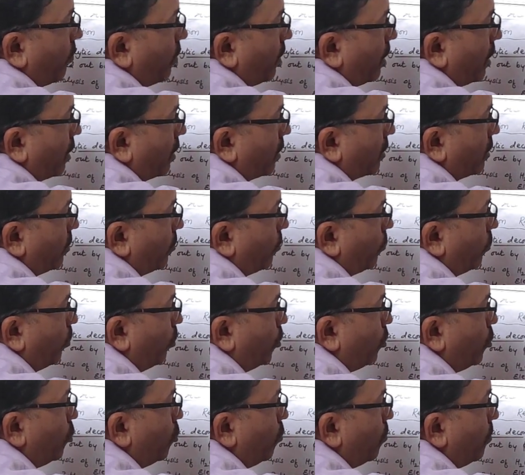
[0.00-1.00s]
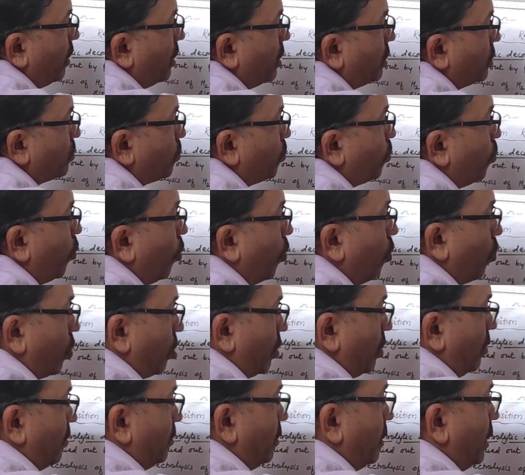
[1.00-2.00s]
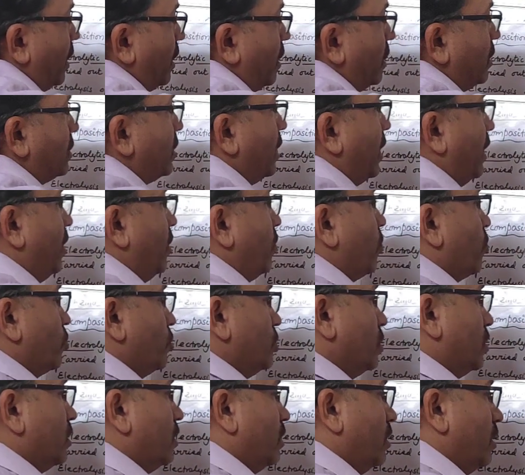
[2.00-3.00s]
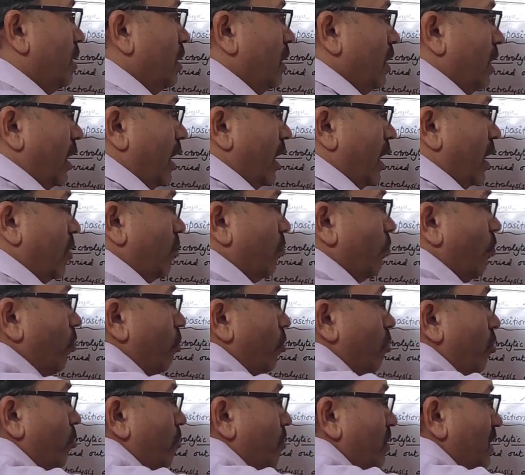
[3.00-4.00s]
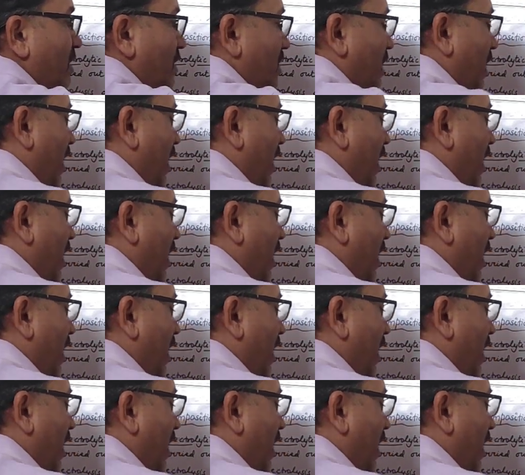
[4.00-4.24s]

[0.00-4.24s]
Where the volume is more, that is hydrogen, and volume is